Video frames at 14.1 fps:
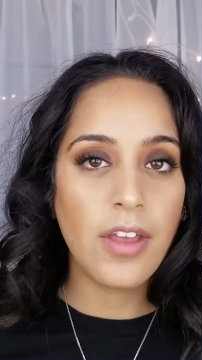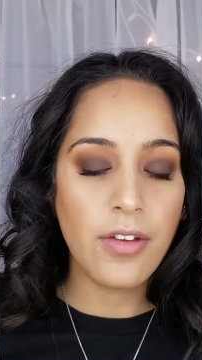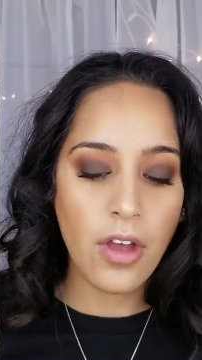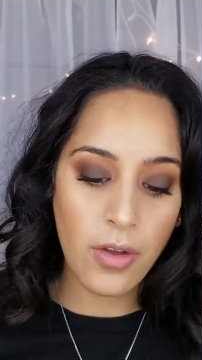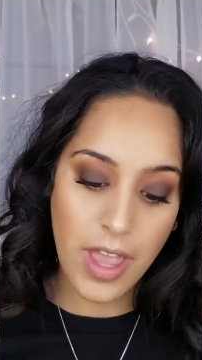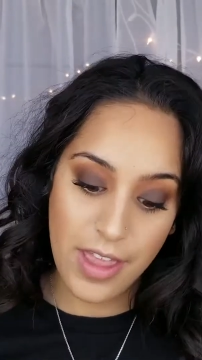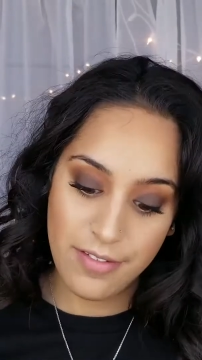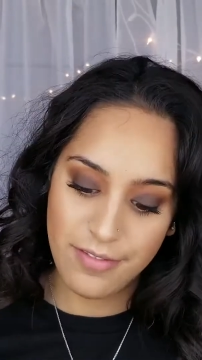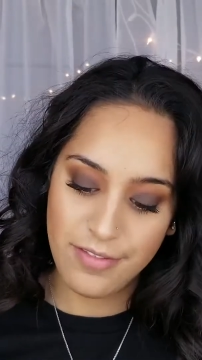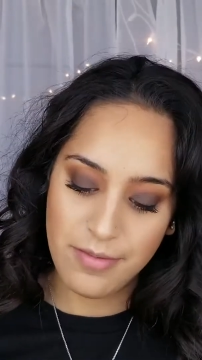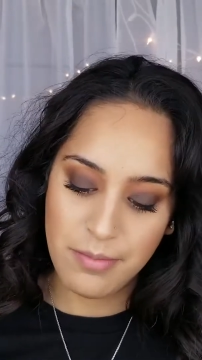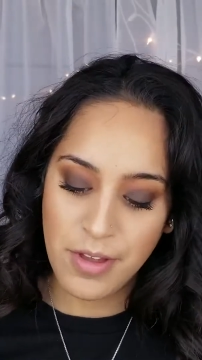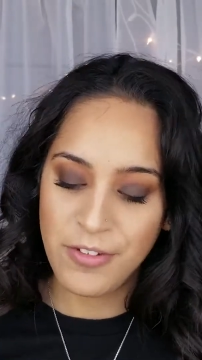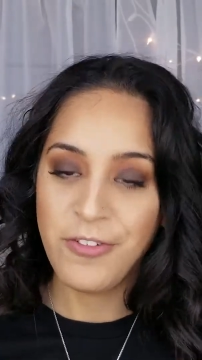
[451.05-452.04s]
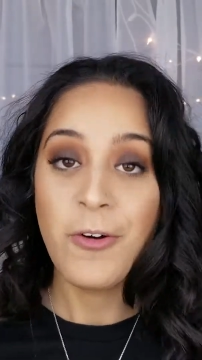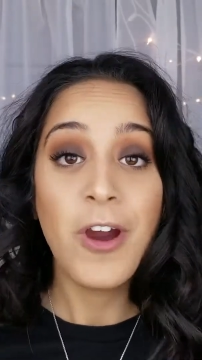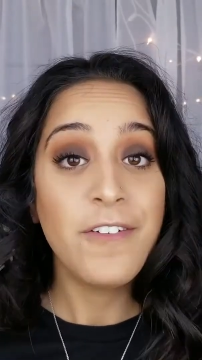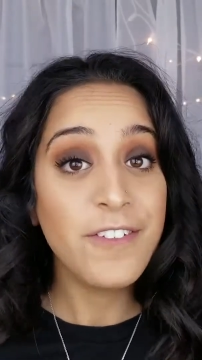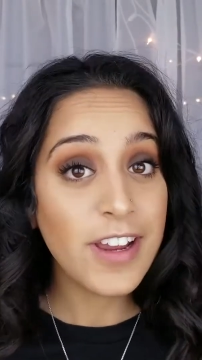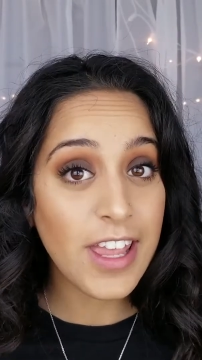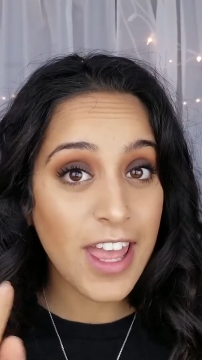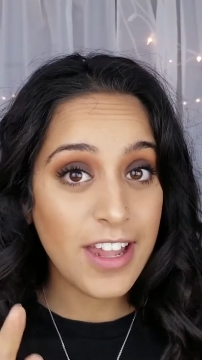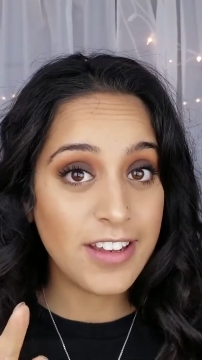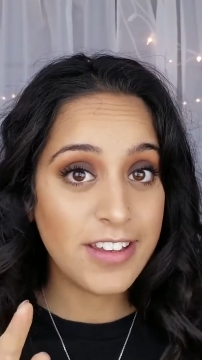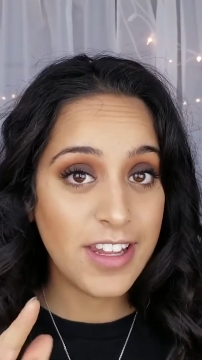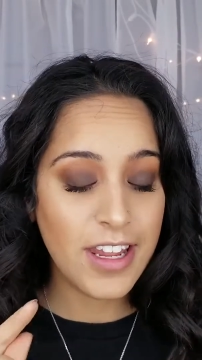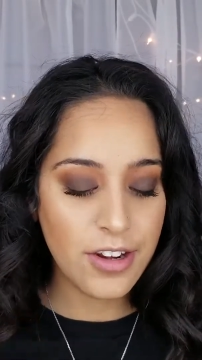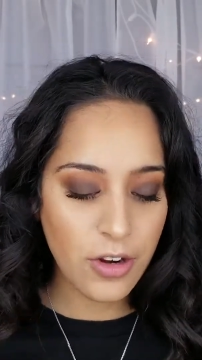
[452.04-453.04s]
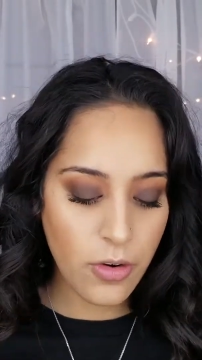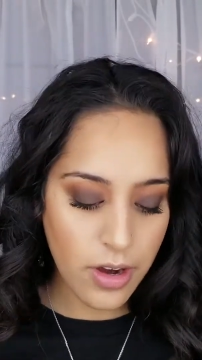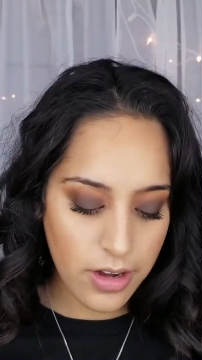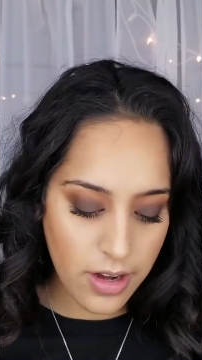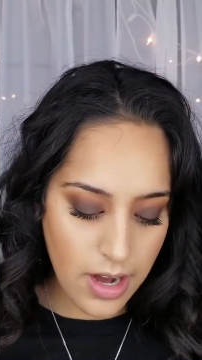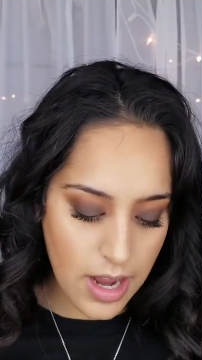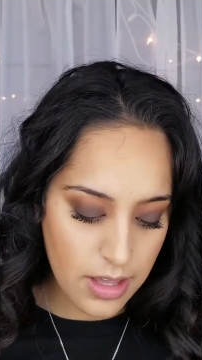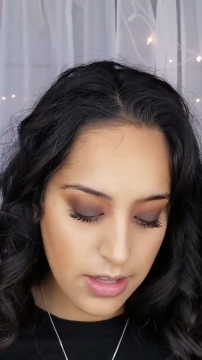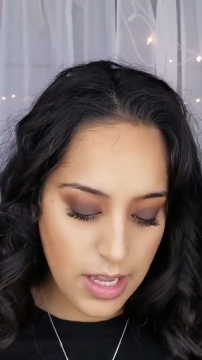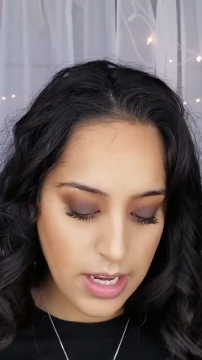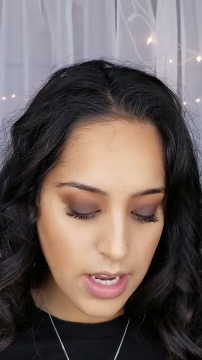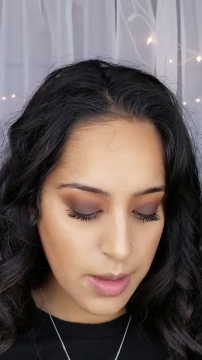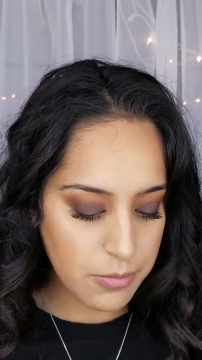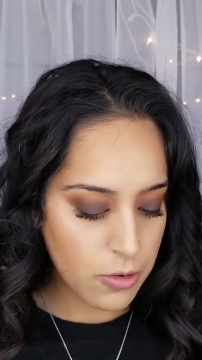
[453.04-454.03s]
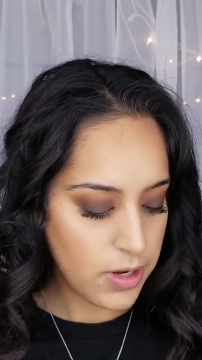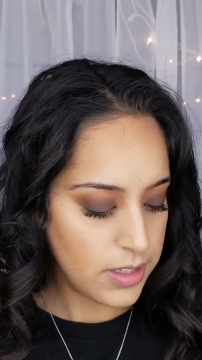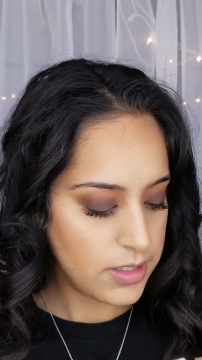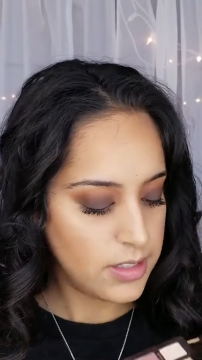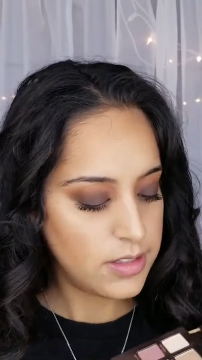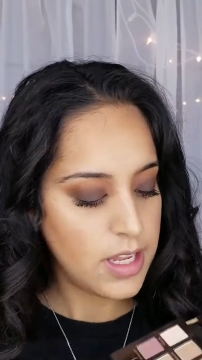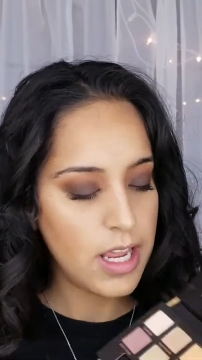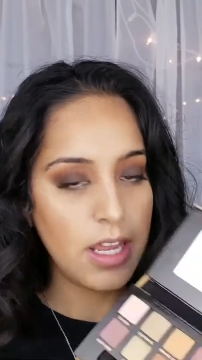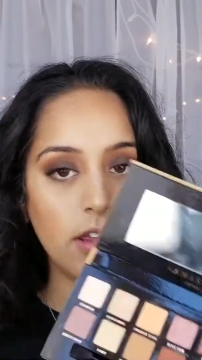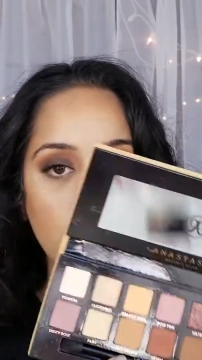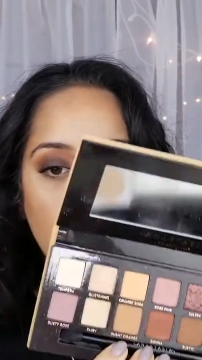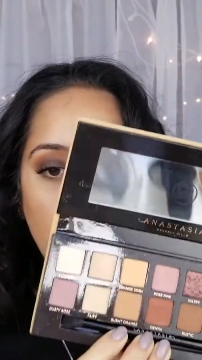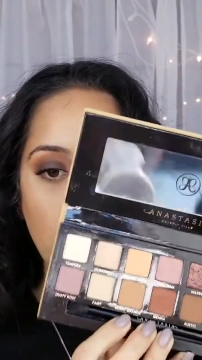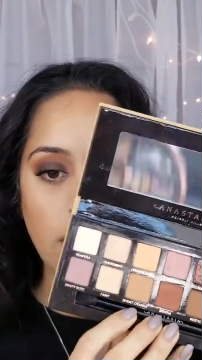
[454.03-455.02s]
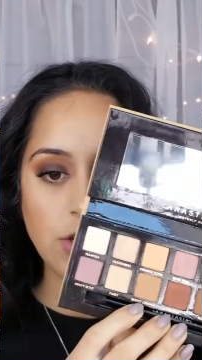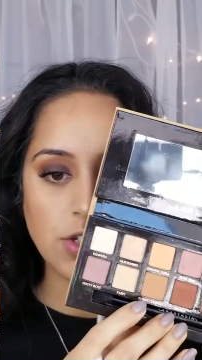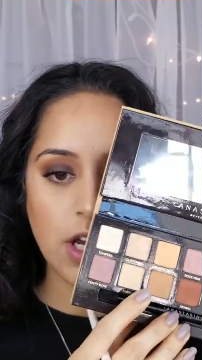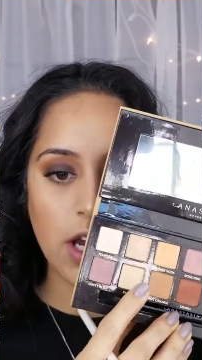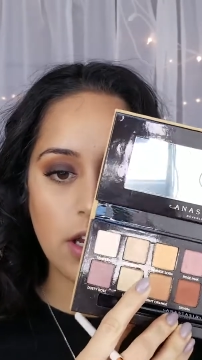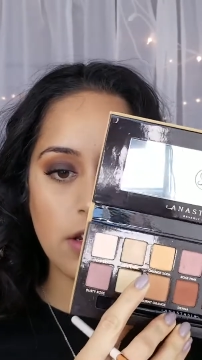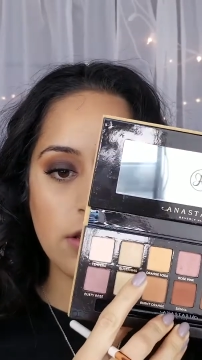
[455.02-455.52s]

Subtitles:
Okay, before I forget, inner corner highlight, I'm going to take the shade